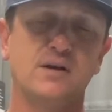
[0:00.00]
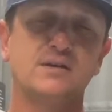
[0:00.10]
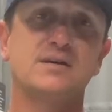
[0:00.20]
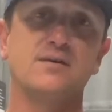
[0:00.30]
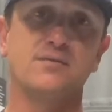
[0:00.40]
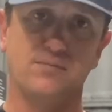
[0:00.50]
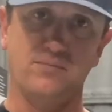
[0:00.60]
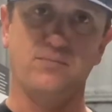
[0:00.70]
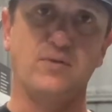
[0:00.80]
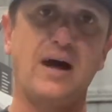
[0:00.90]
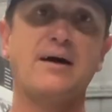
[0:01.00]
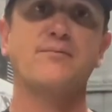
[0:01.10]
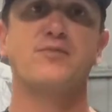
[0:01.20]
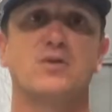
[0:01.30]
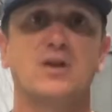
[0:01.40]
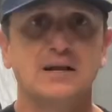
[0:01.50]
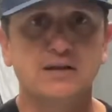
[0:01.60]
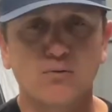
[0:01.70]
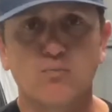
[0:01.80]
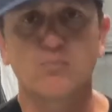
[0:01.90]
to not feel like
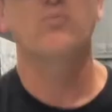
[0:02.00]
they're